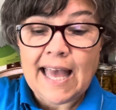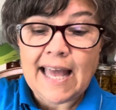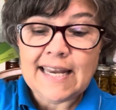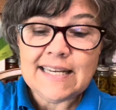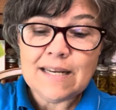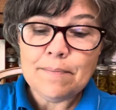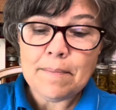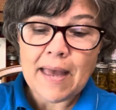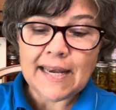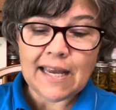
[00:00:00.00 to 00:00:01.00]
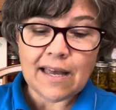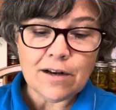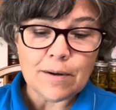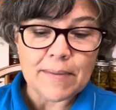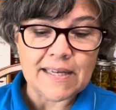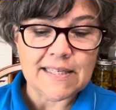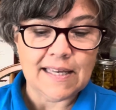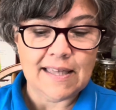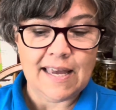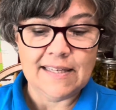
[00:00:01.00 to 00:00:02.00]
and he did many other
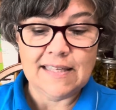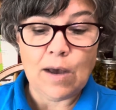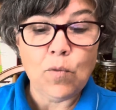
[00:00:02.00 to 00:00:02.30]
amazing things that